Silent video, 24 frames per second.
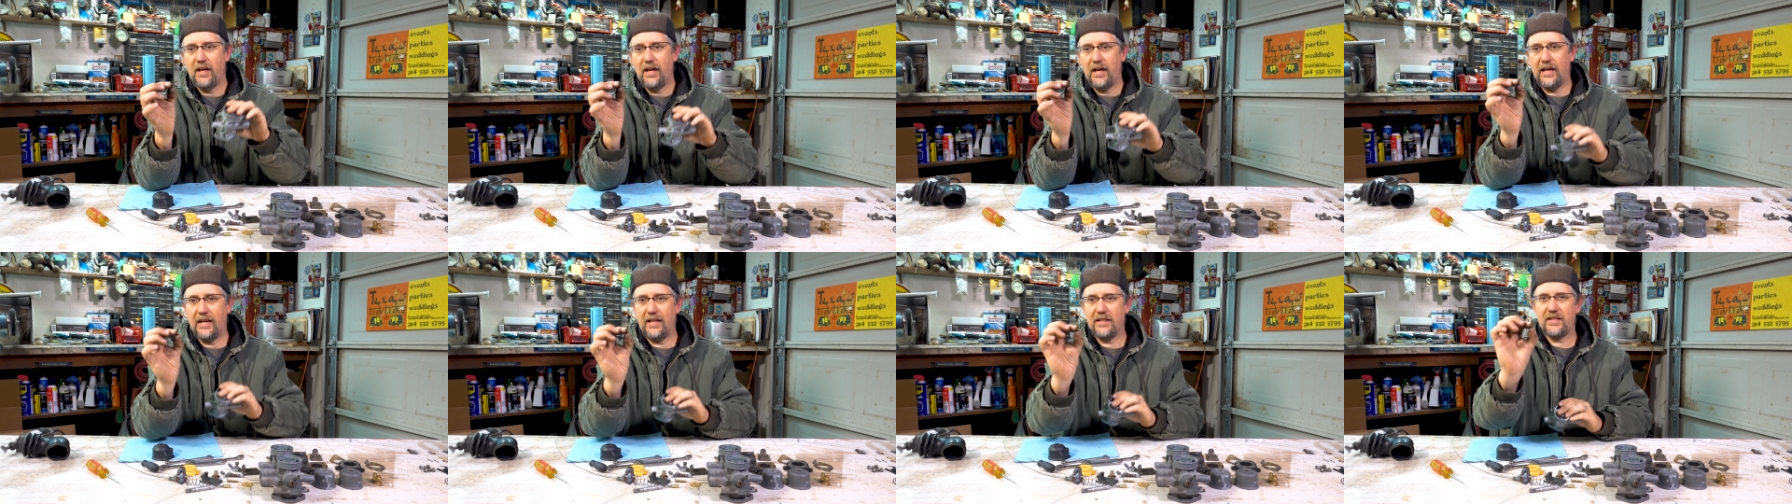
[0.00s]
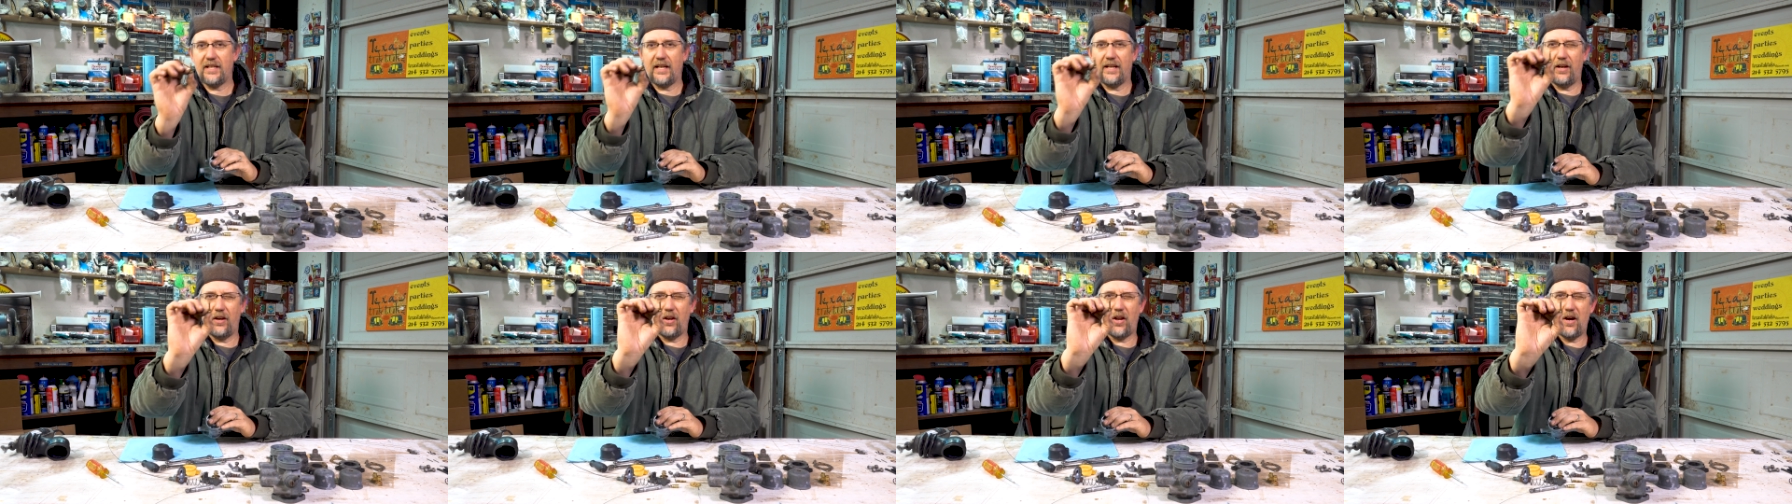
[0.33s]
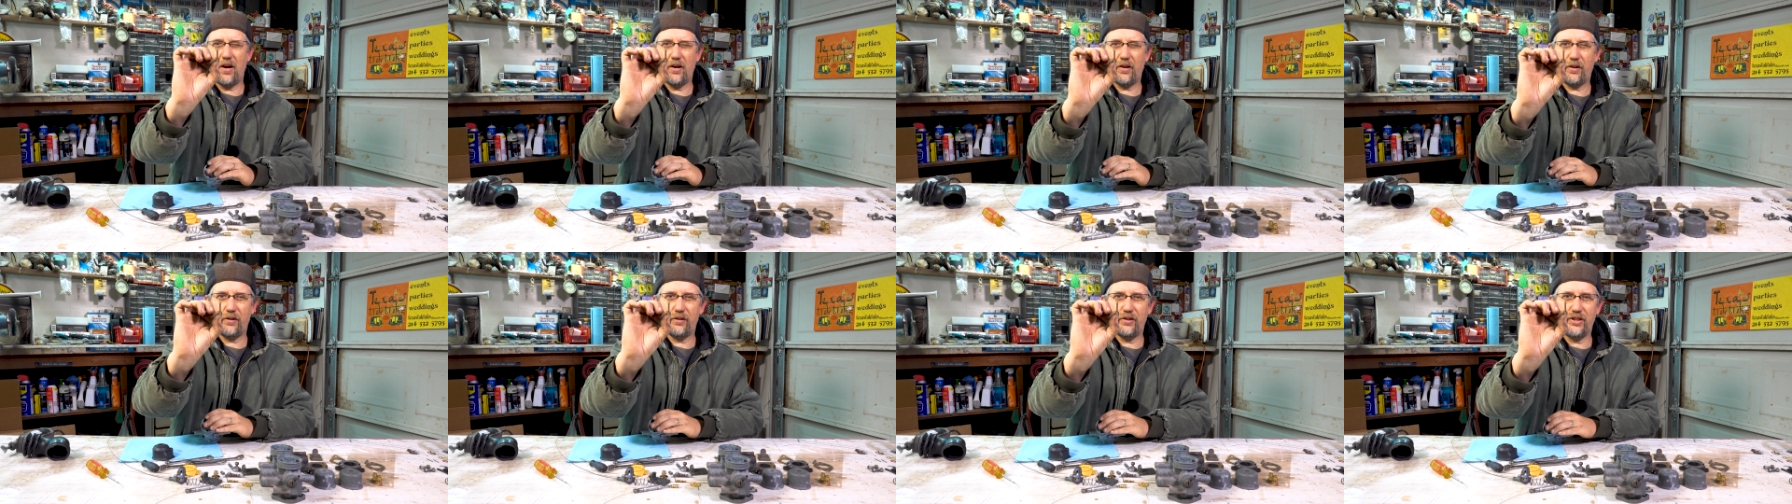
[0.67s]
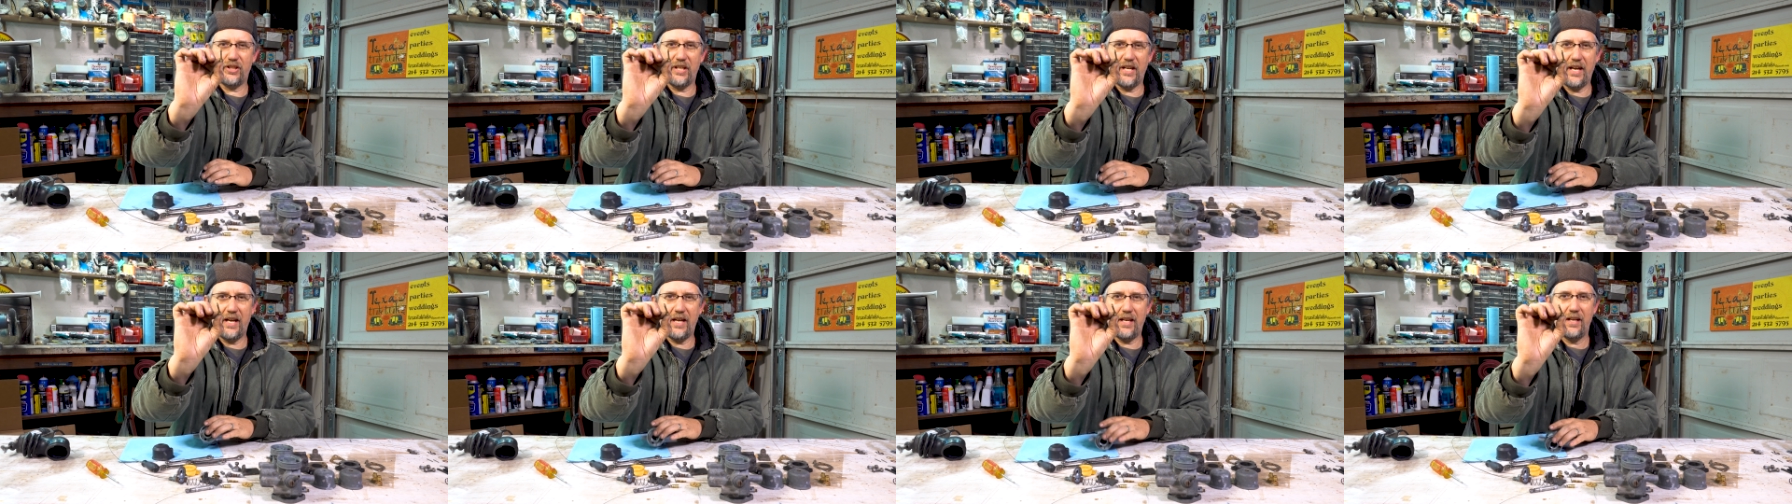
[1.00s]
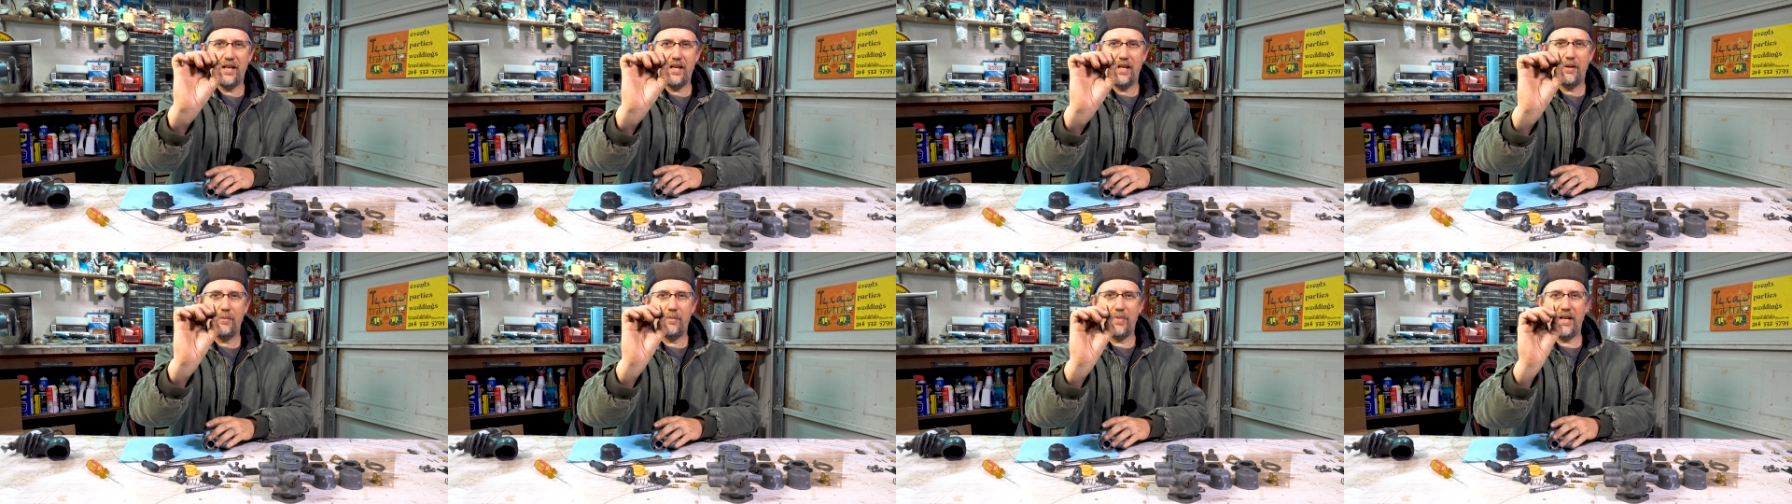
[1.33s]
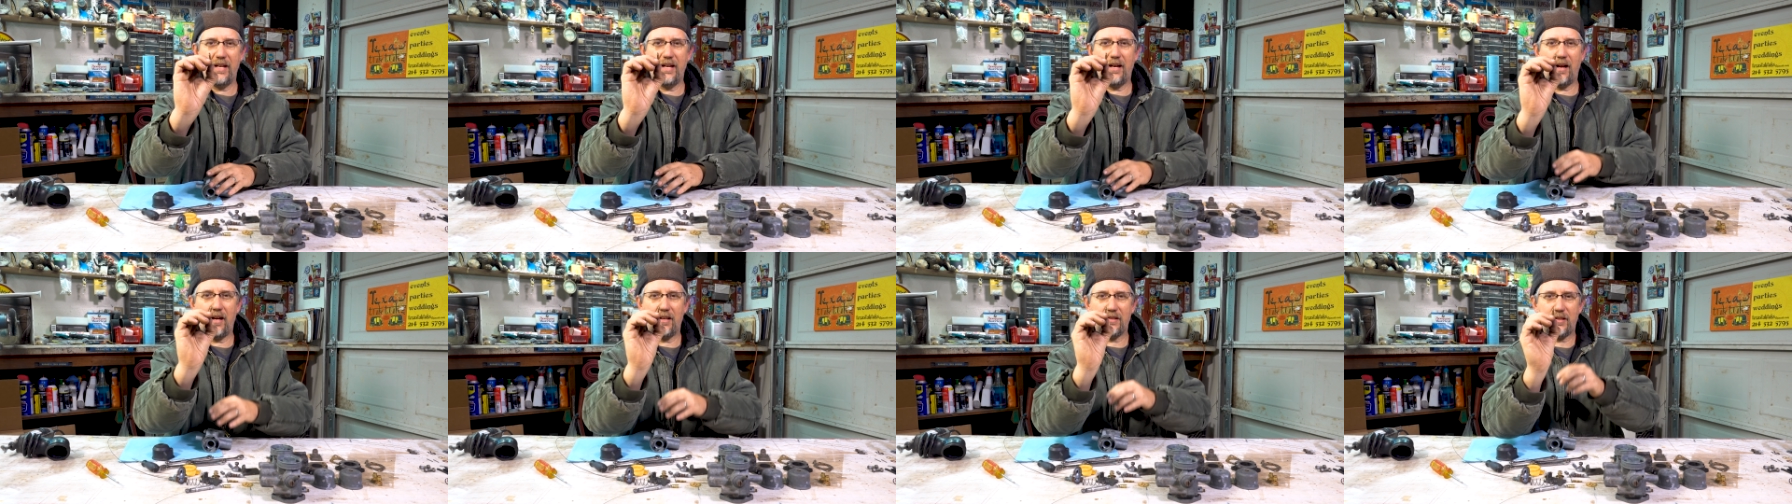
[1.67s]
And it's a longer jet, but
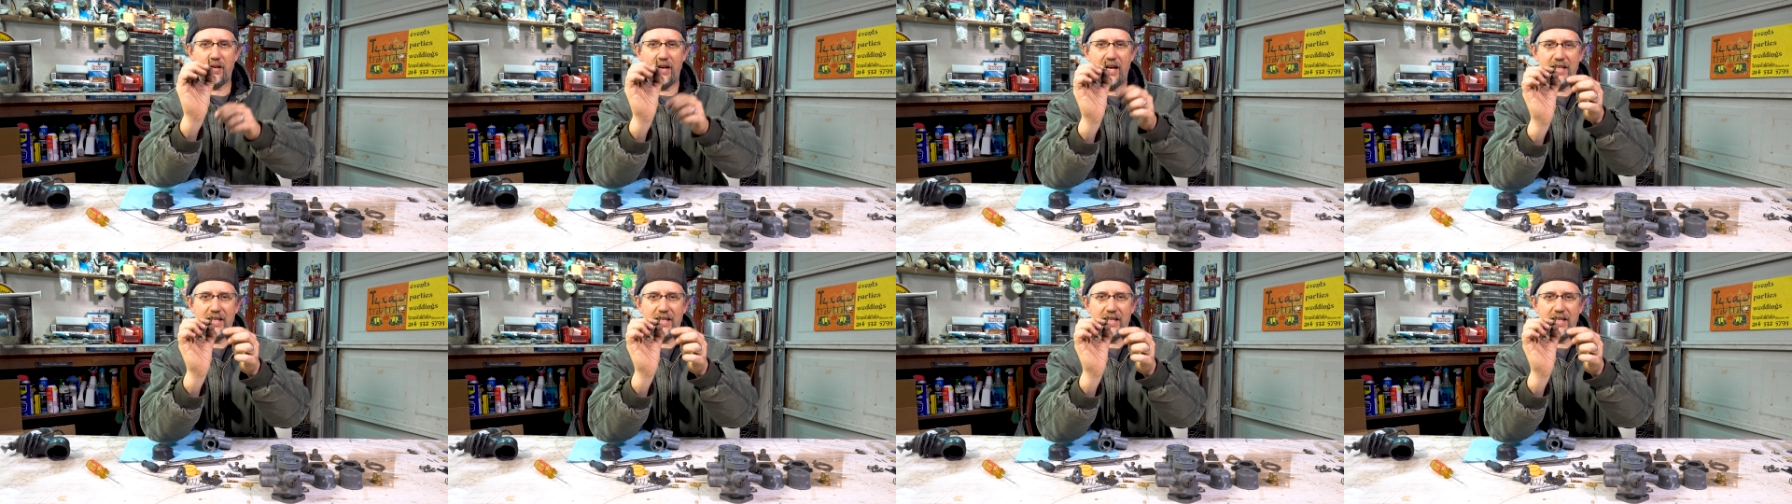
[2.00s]
it also